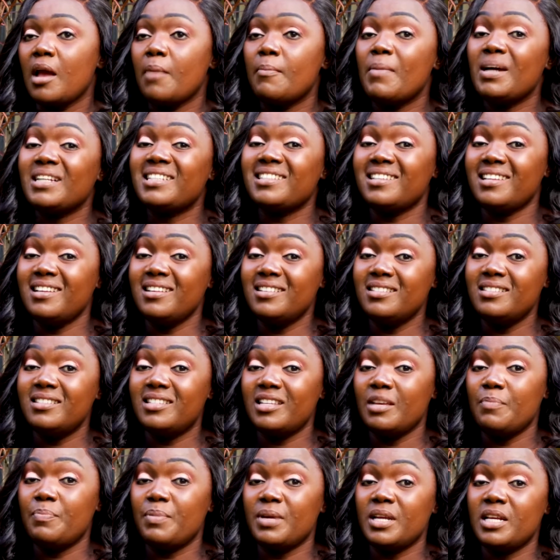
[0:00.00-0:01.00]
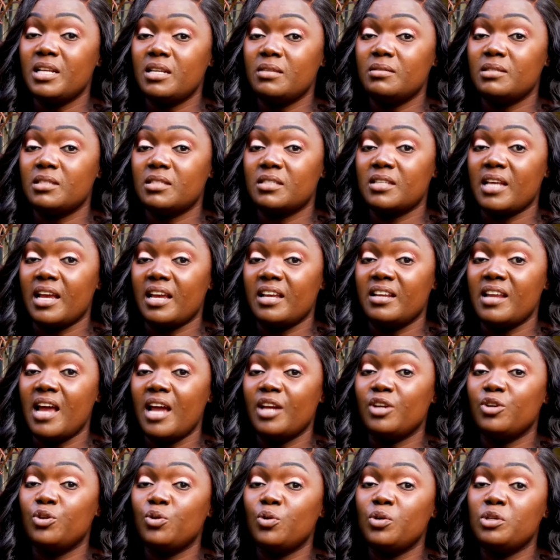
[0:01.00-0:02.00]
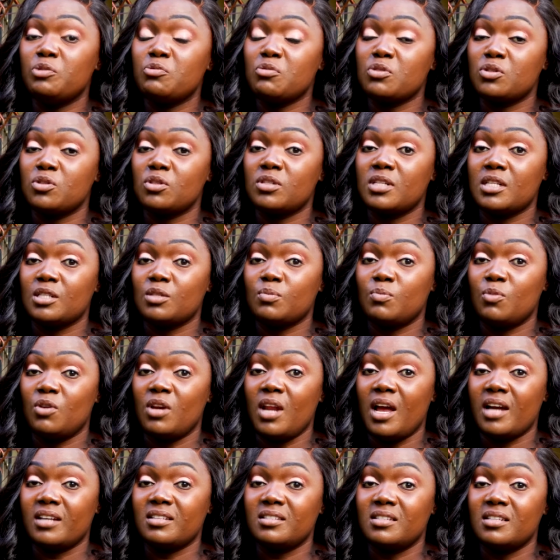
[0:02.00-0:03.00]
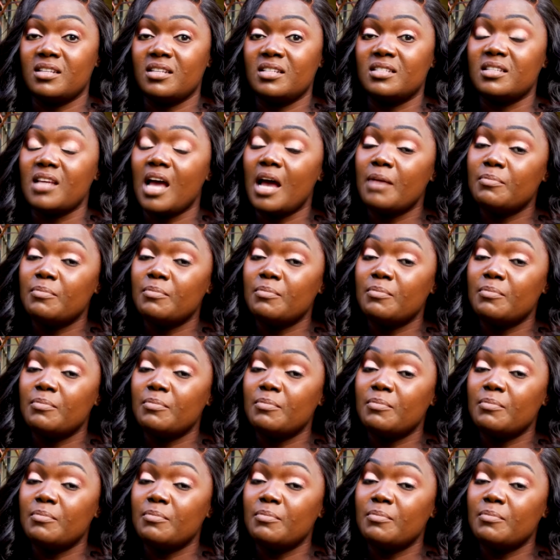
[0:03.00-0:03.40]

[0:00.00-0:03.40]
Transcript: But deep inside, I know it was not a small accident.